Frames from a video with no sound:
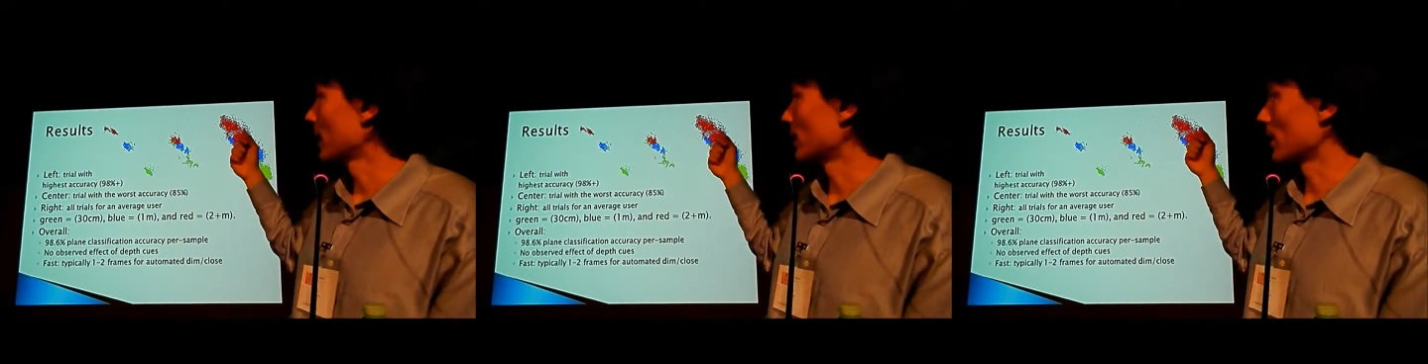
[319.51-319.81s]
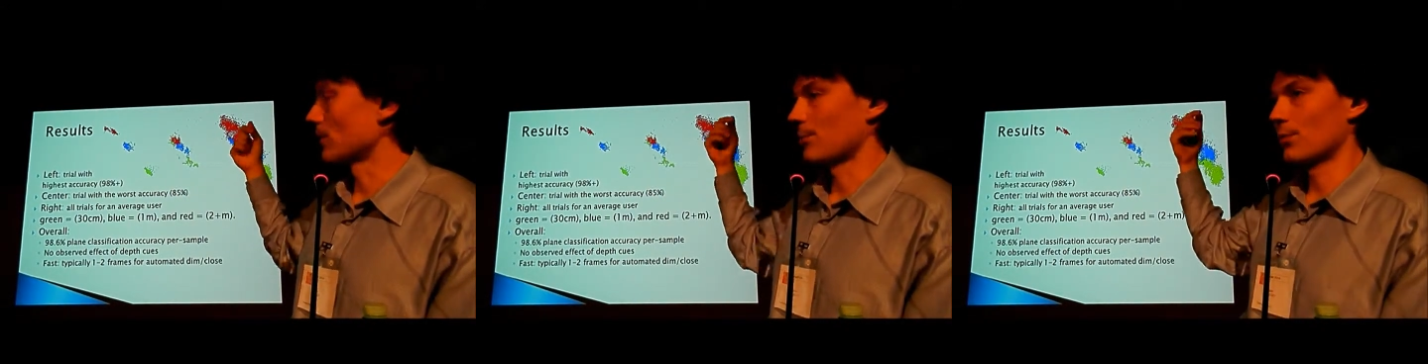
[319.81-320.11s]
and
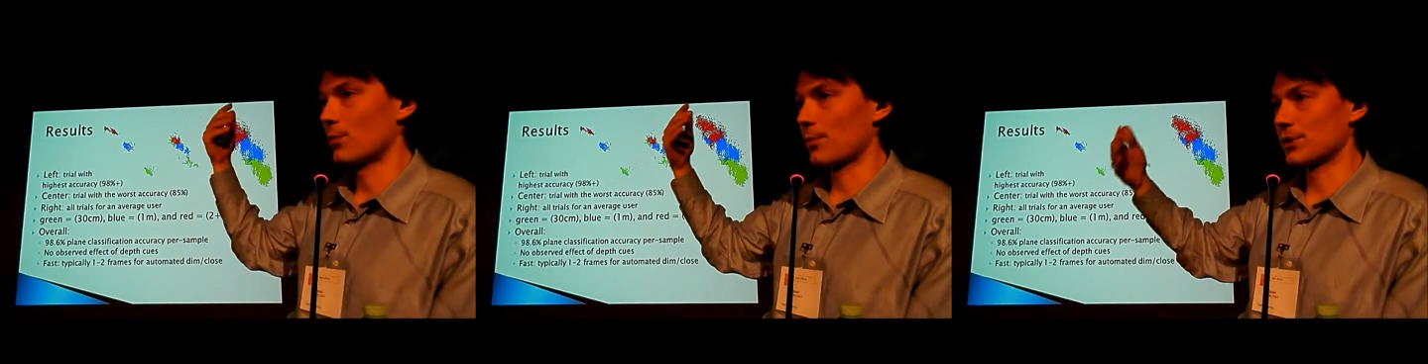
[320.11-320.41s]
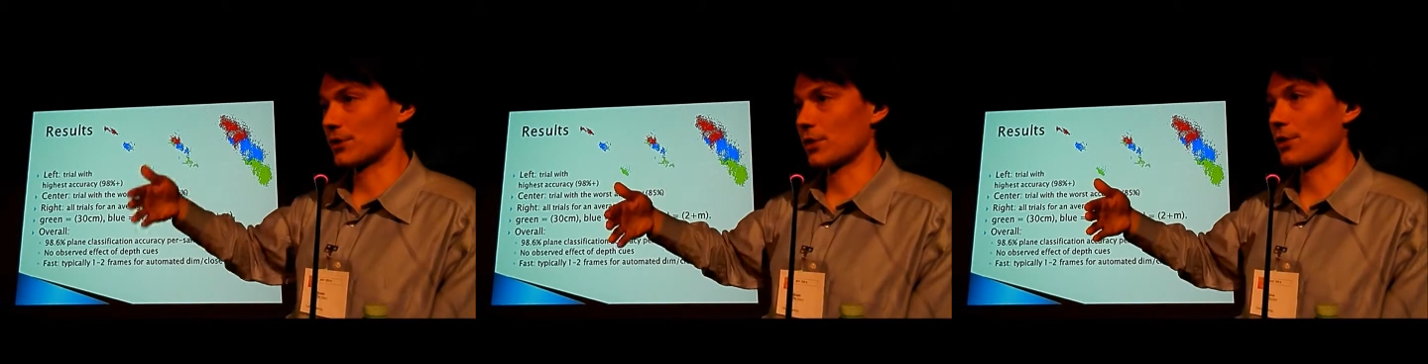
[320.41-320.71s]
red
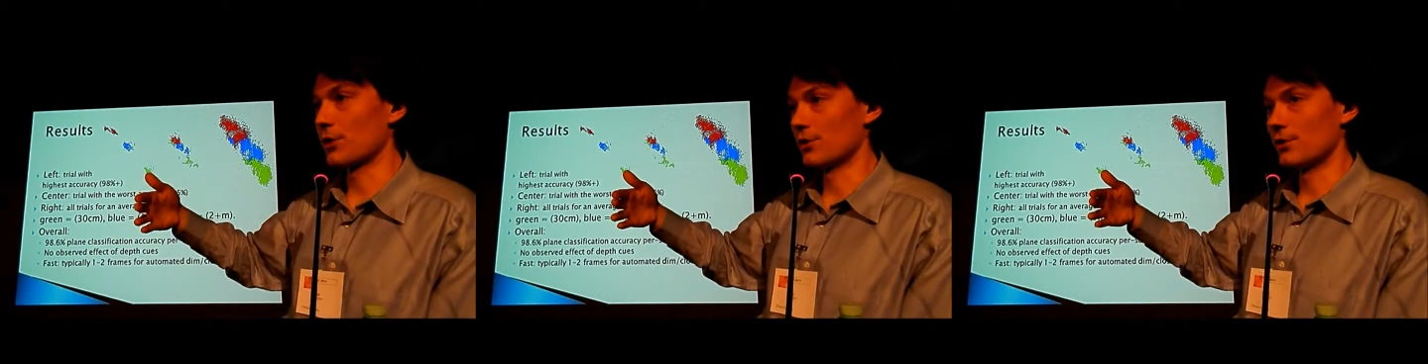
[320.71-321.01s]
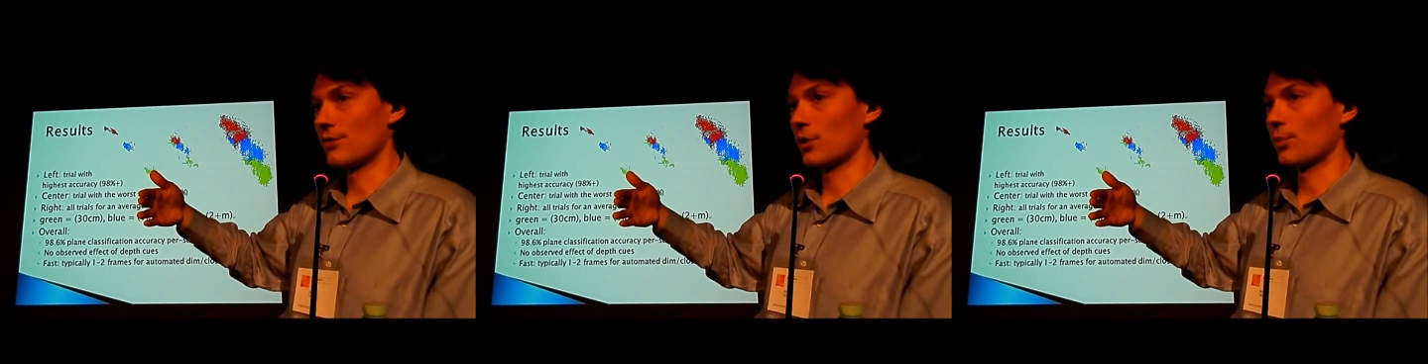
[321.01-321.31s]
represents the
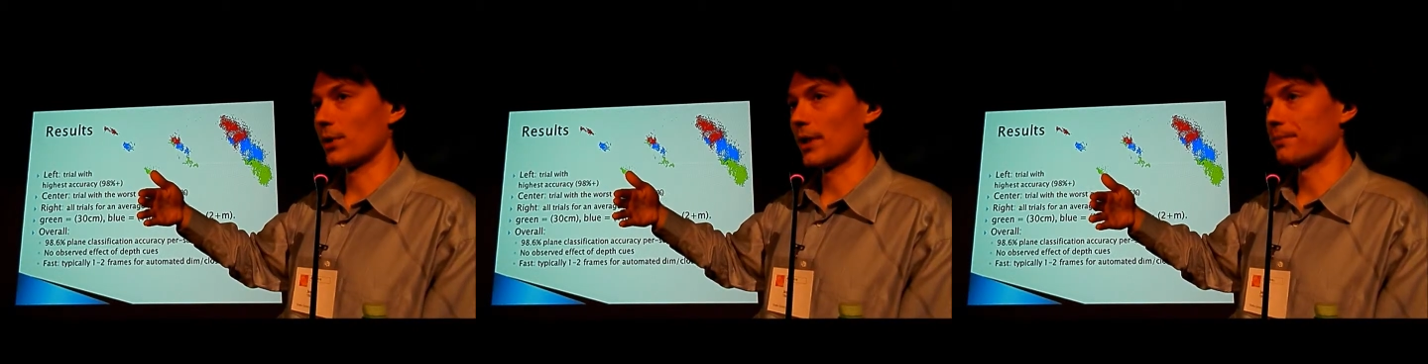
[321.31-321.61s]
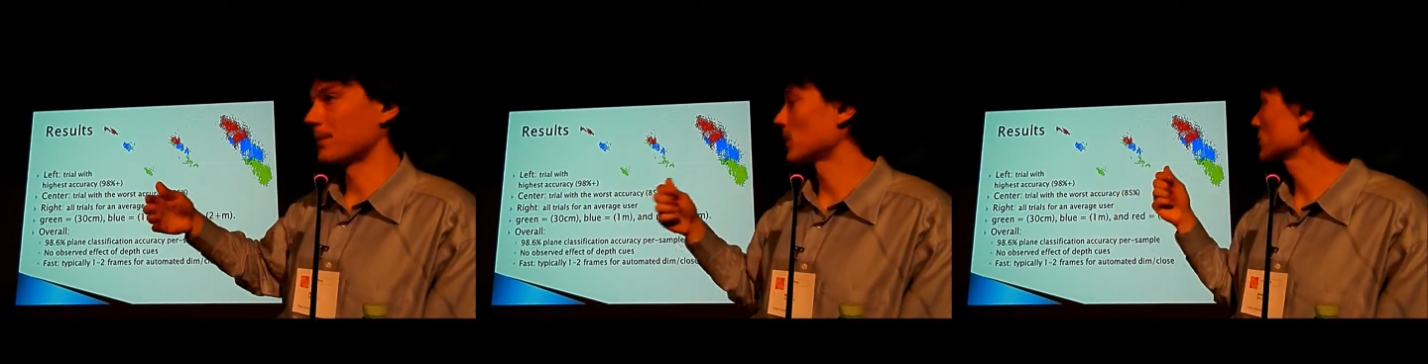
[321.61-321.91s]
third focal plane.
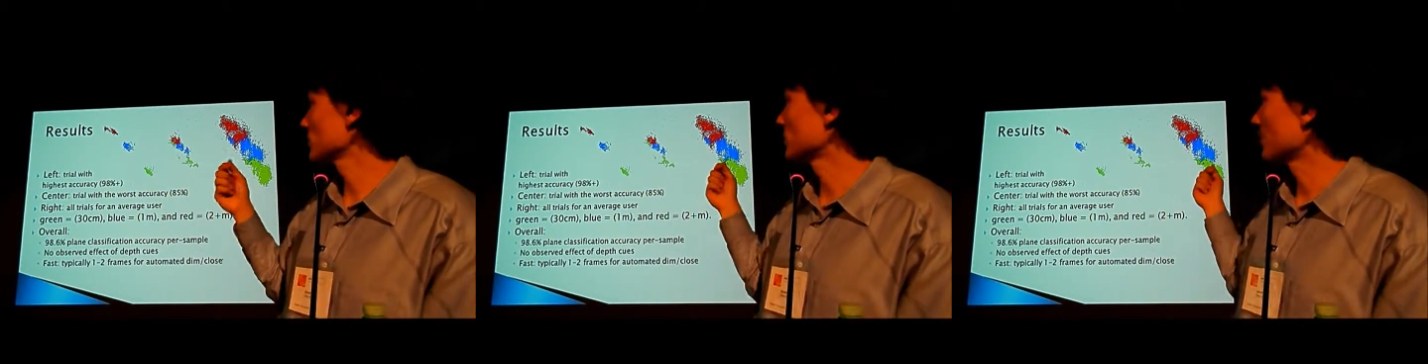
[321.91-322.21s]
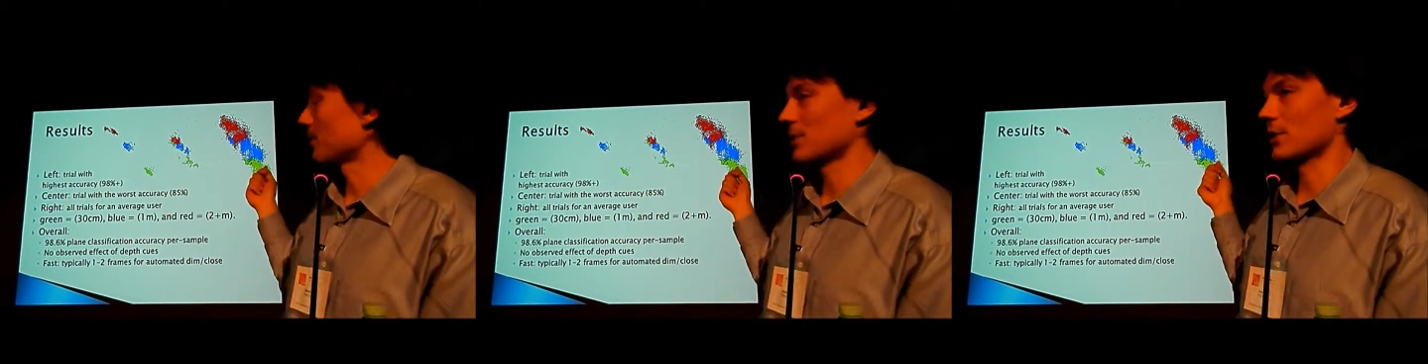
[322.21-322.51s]
This was
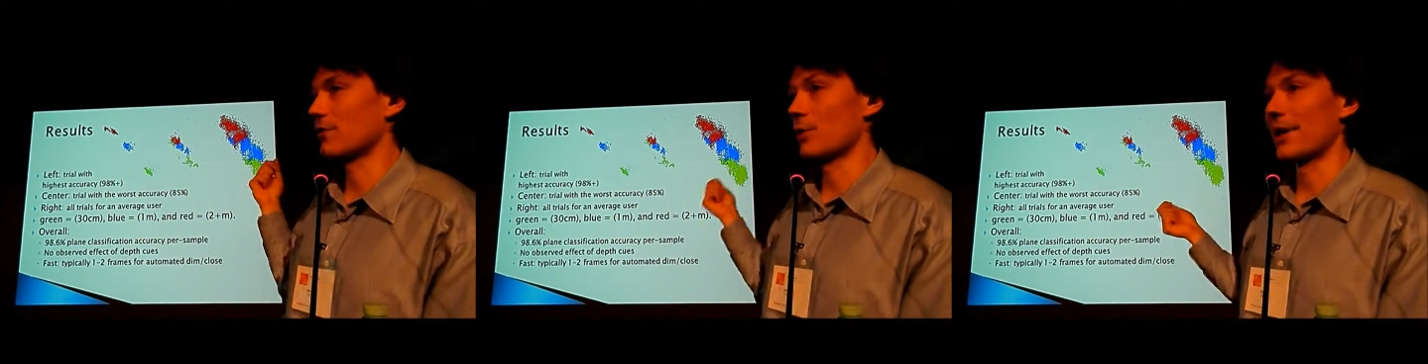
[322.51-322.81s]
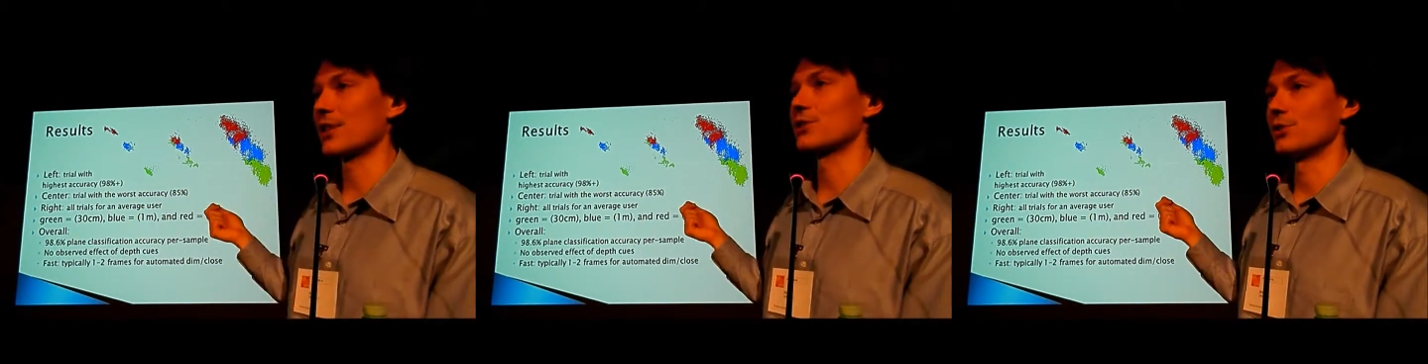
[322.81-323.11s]
basically for the
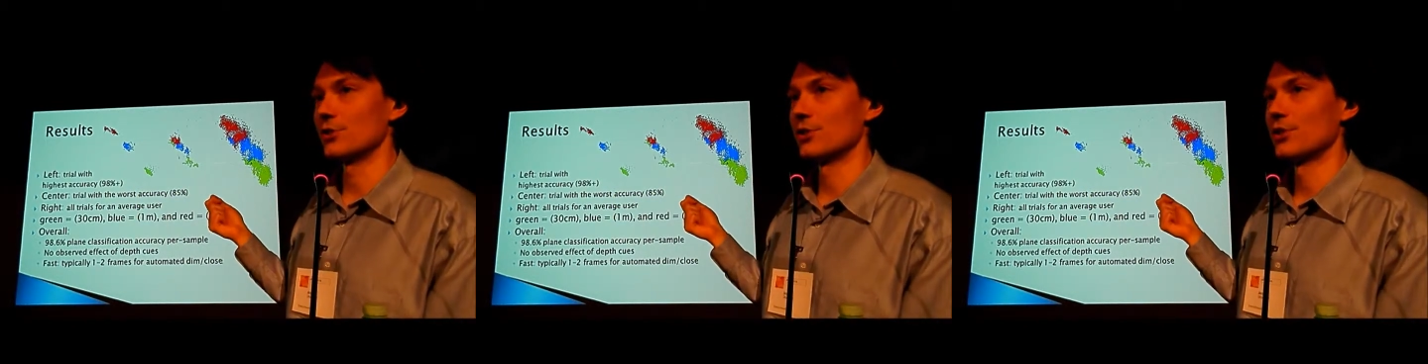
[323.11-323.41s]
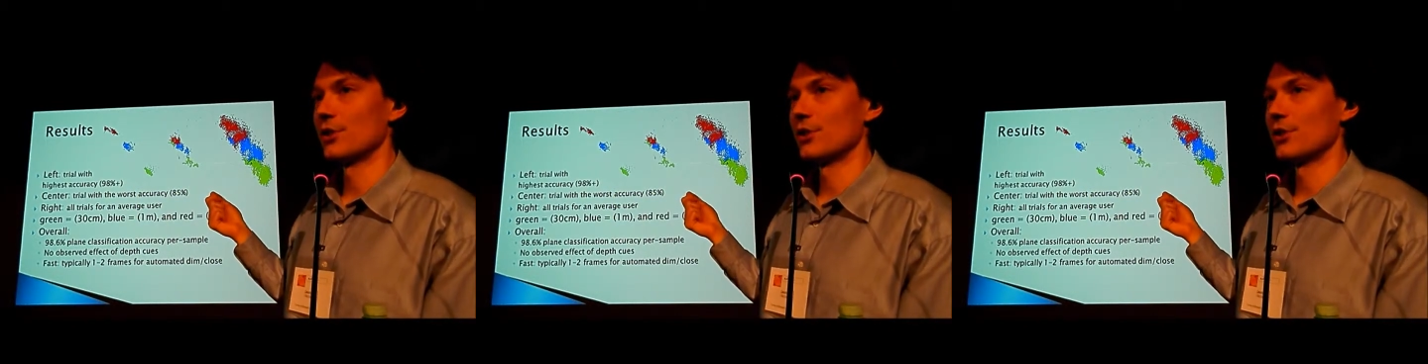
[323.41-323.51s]
best user.